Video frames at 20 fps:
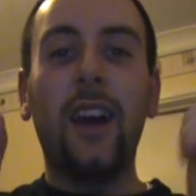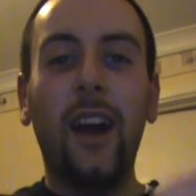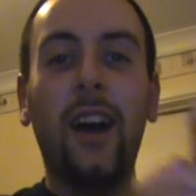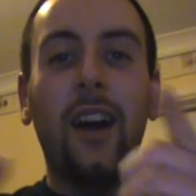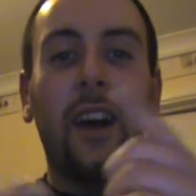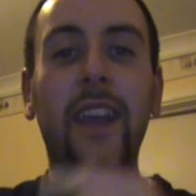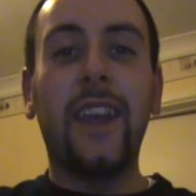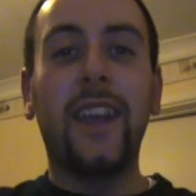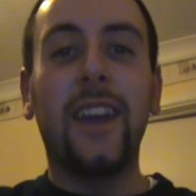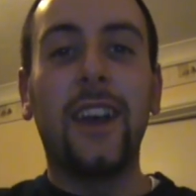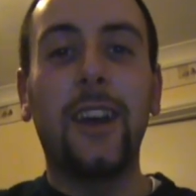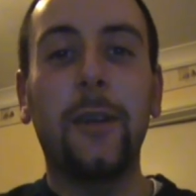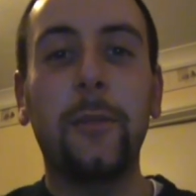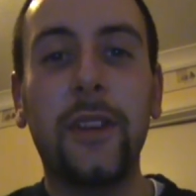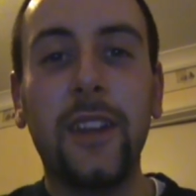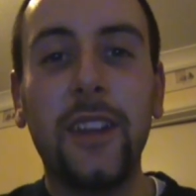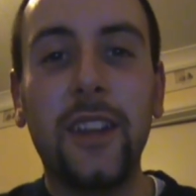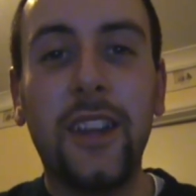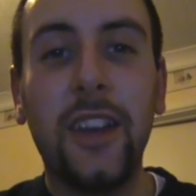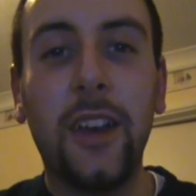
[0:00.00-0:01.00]
I
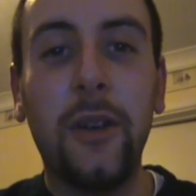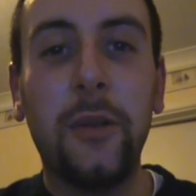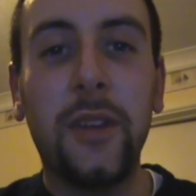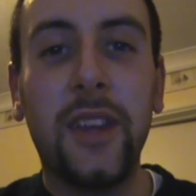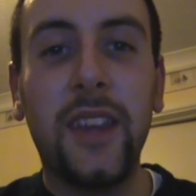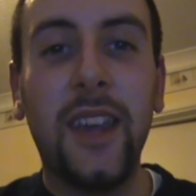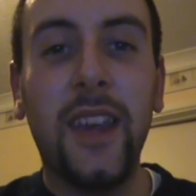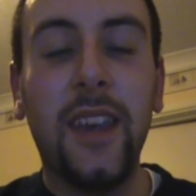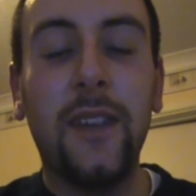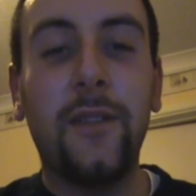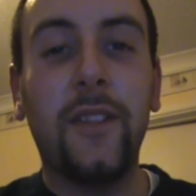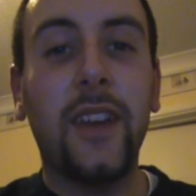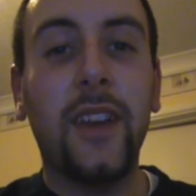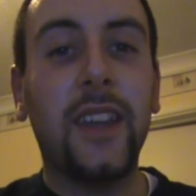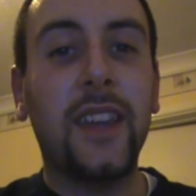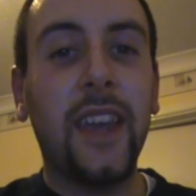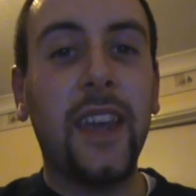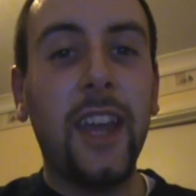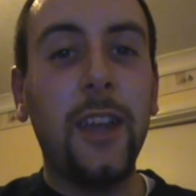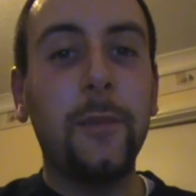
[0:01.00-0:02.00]
am going to go and give
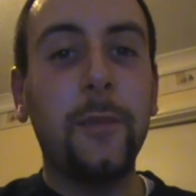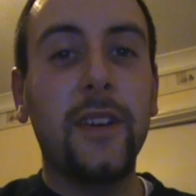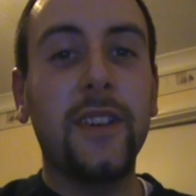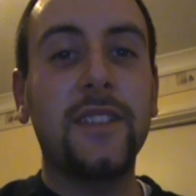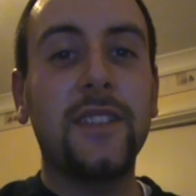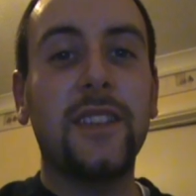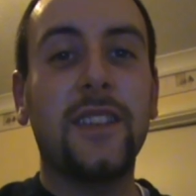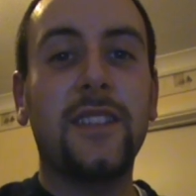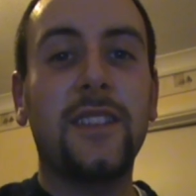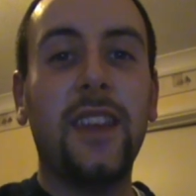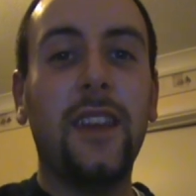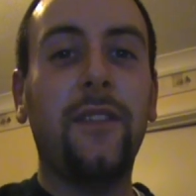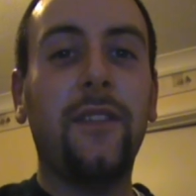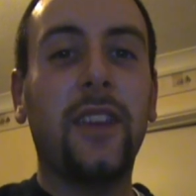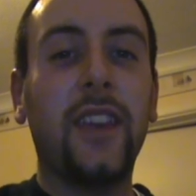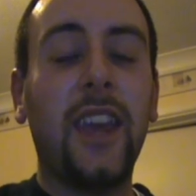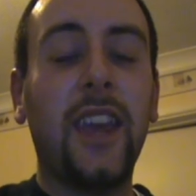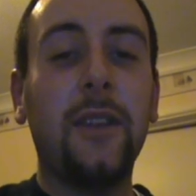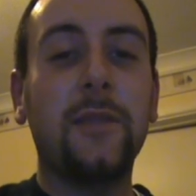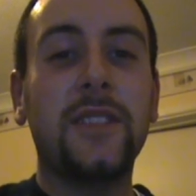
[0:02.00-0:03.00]
Gaymers
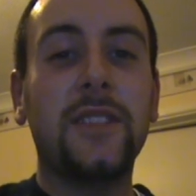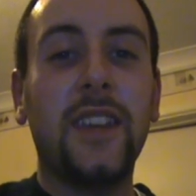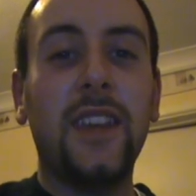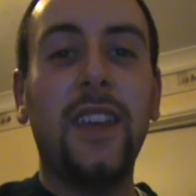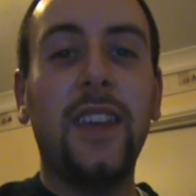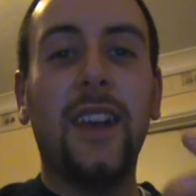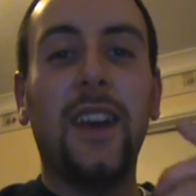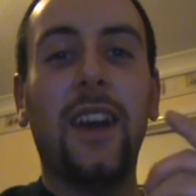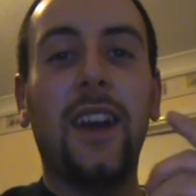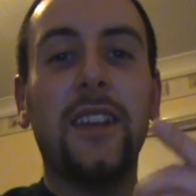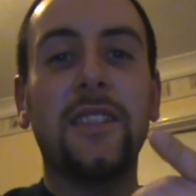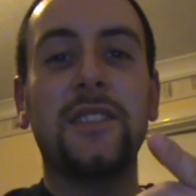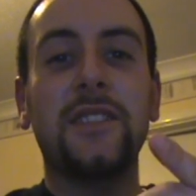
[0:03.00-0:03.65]
Devon County